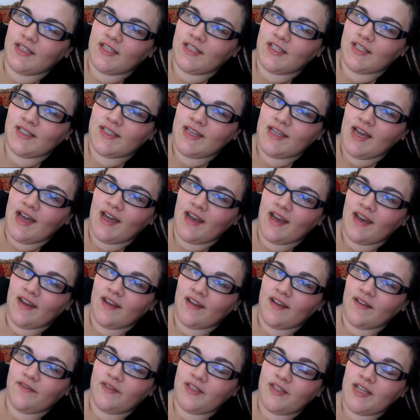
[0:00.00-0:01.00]
just
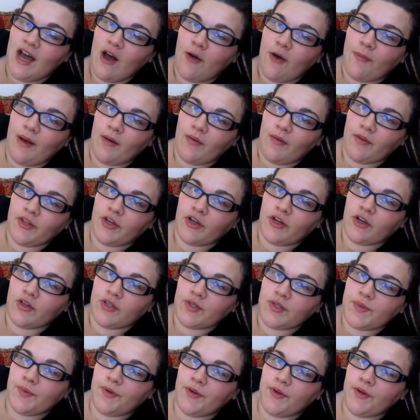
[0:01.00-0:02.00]
said to help out with the
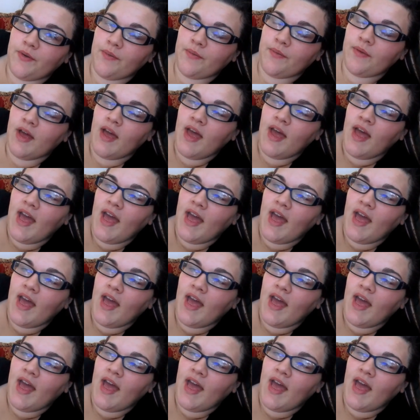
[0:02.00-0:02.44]
girls' room.